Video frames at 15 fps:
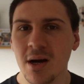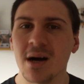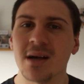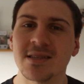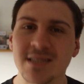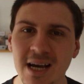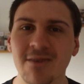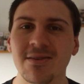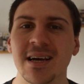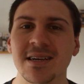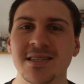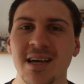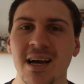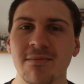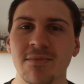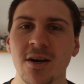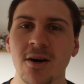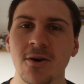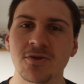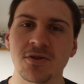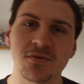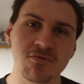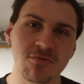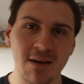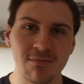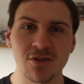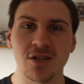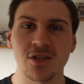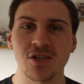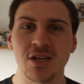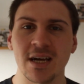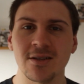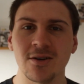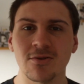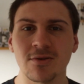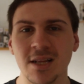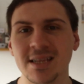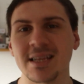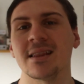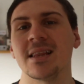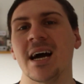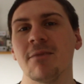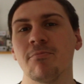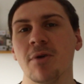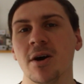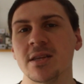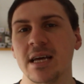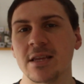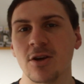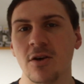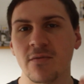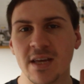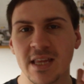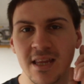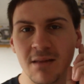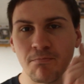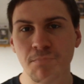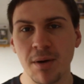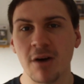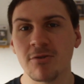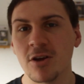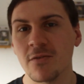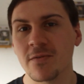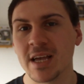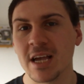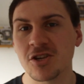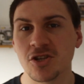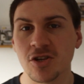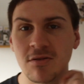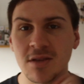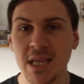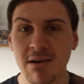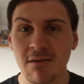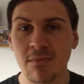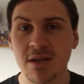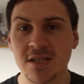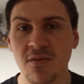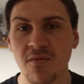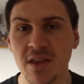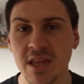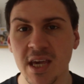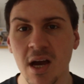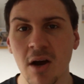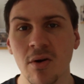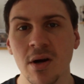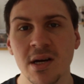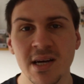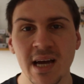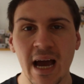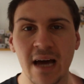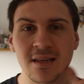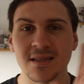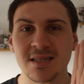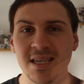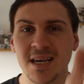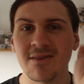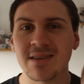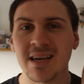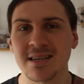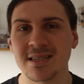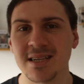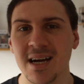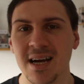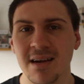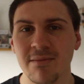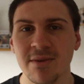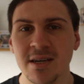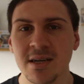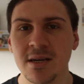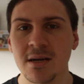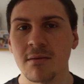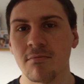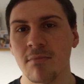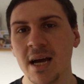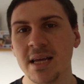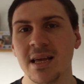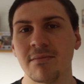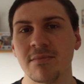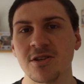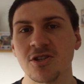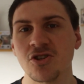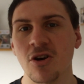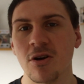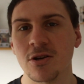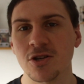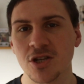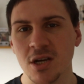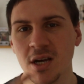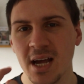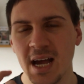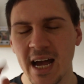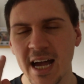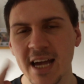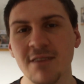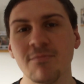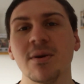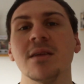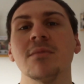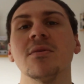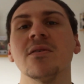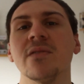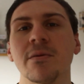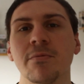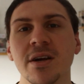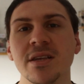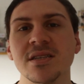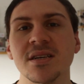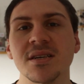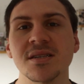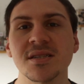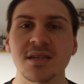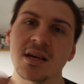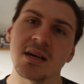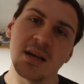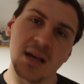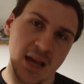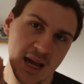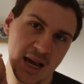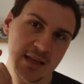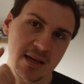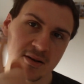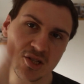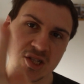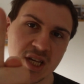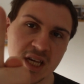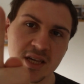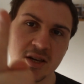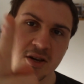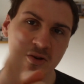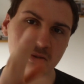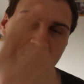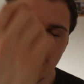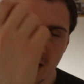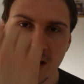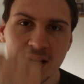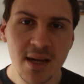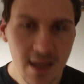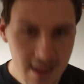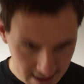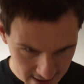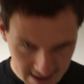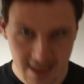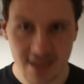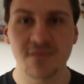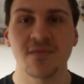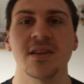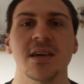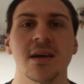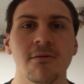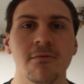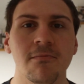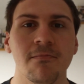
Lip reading: Until next time though, subscribe to the channel, click that like button, and don't forget to hit the bell notification so you never miss a video. And until next time, my name is Josh, I have been your Movie Apprentice, and I'll see you in the next video.